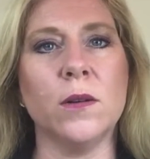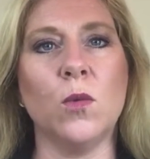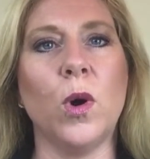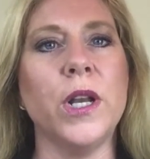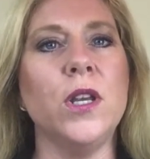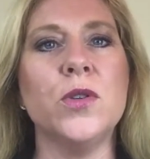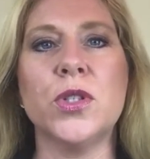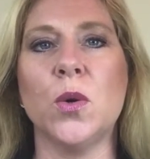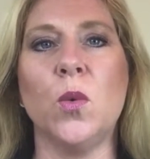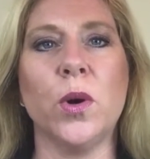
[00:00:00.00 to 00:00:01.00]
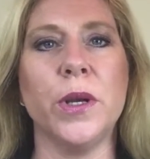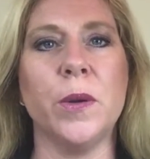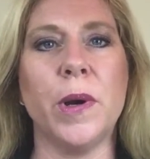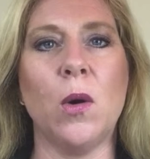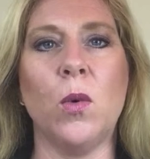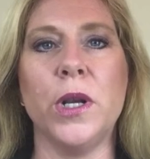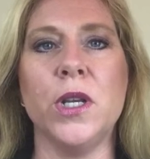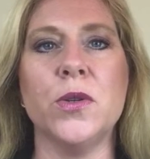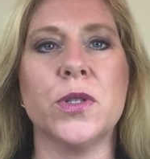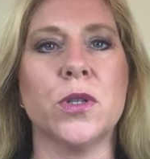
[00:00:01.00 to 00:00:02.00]
What are you so worried about? What are
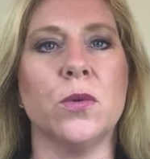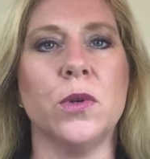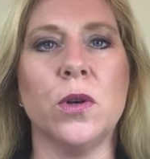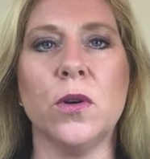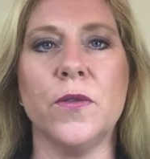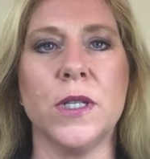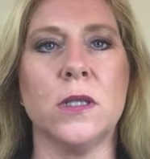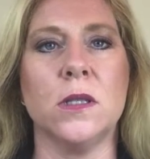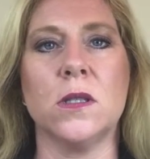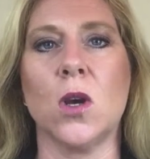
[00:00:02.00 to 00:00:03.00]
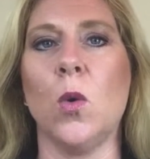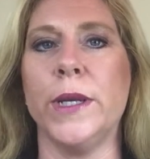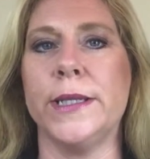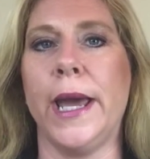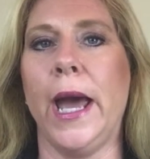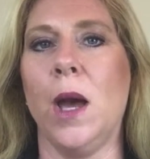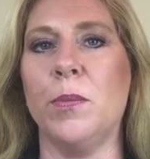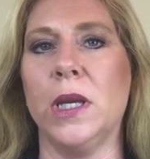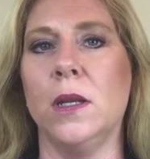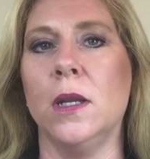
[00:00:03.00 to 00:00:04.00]
you so nervous is going to
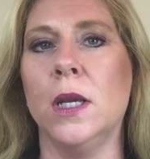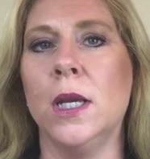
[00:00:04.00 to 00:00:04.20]
happen?